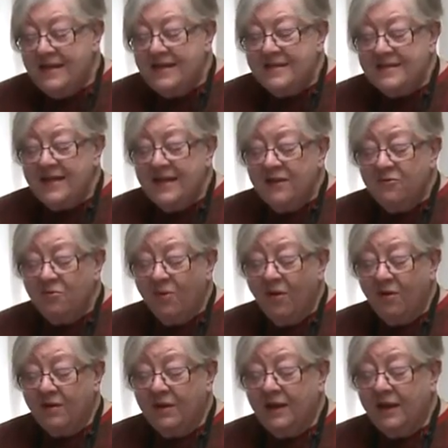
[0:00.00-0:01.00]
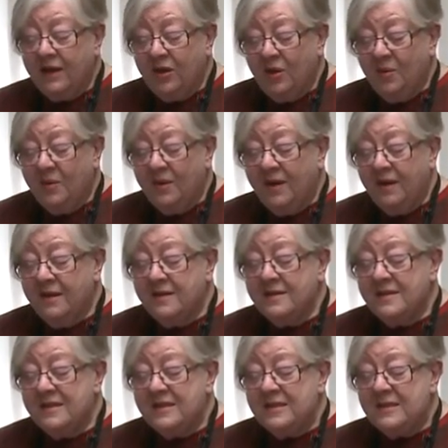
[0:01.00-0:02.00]
St Roch, like Yoa,
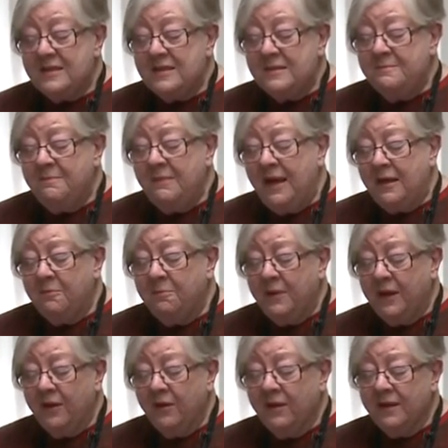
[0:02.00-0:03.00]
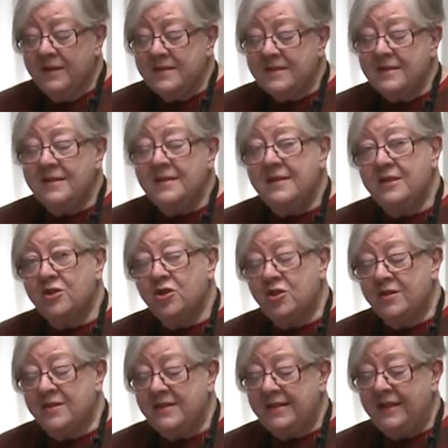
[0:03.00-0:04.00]
met perilous
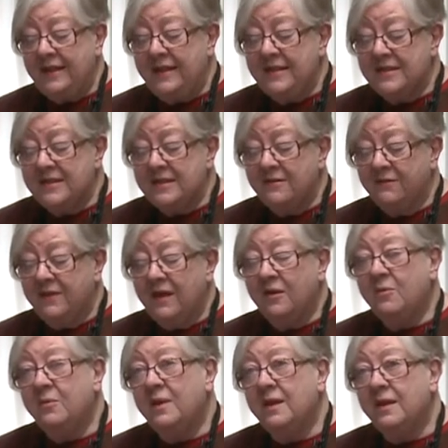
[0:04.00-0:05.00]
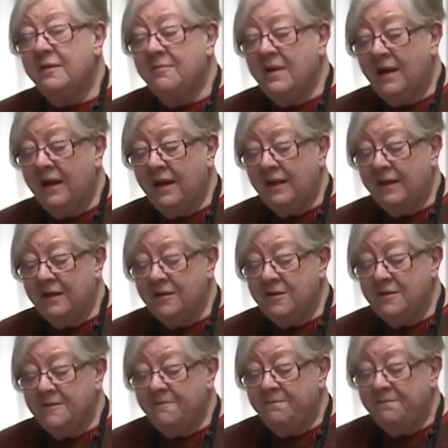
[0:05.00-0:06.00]
conditions east of King William
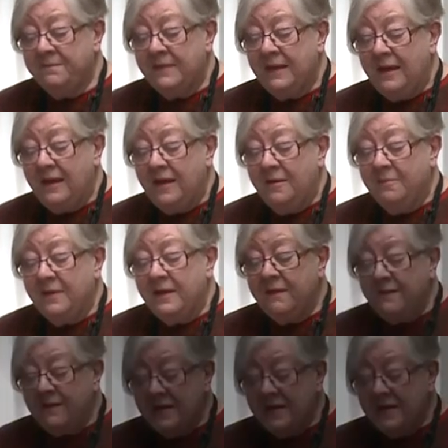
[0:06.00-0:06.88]
Island, but in